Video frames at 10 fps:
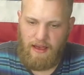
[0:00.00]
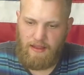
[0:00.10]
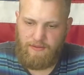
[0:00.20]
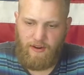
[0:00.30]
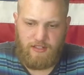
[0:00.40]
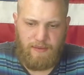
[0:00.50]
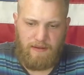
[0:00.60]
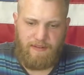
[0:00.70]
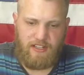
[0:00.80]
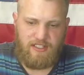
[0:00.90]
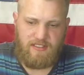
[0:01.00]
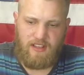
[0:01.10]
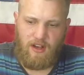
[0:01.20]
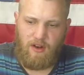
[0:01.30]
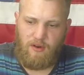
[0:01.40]
As far as malfunctions
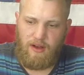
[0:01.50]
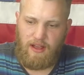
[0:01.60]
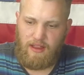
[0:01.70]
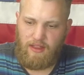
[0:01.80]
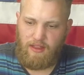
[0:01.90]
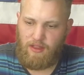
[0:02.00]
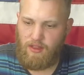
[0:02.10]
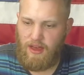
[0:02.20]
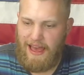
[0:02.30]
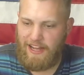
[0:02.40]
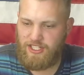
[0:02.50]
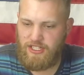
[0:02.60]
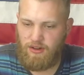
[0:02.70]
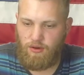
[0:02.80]
go, the actually